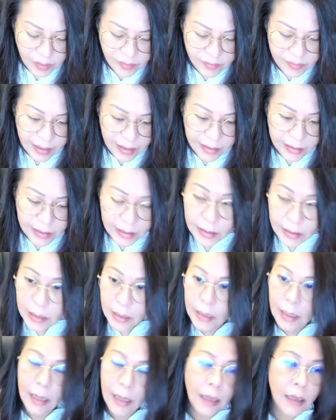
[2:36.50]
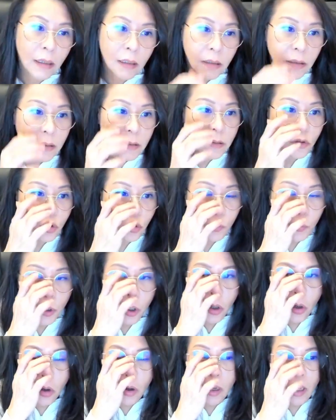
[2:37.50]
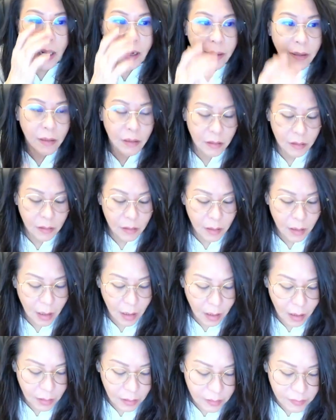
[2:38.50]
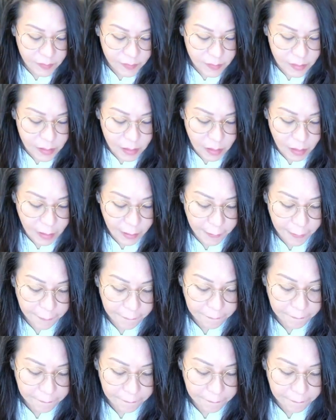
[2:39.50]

Daniela ah super long I didn't see her eh